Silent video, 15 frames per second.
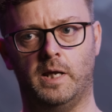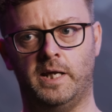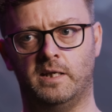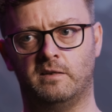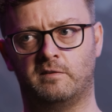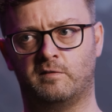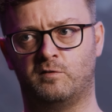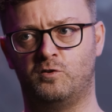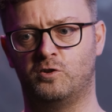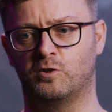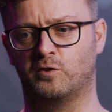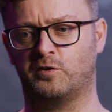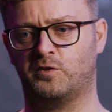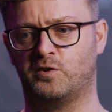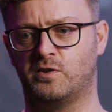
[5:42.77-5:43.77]
it's
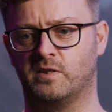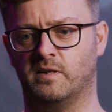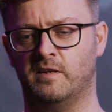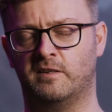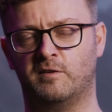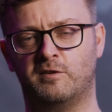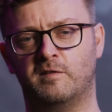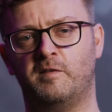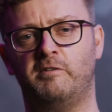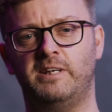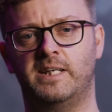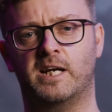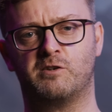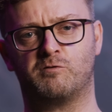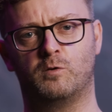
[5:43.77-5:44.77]
just a very
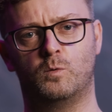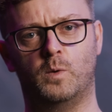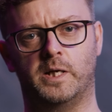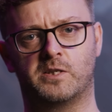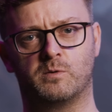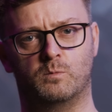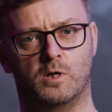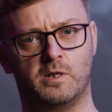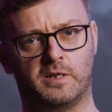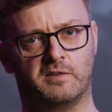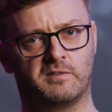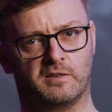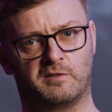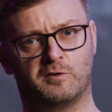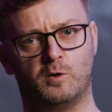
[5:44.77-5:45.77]
natural way to work.
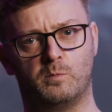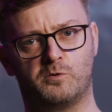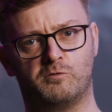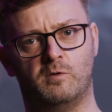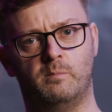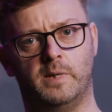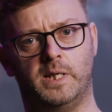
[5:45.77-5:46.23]
It's a sculptural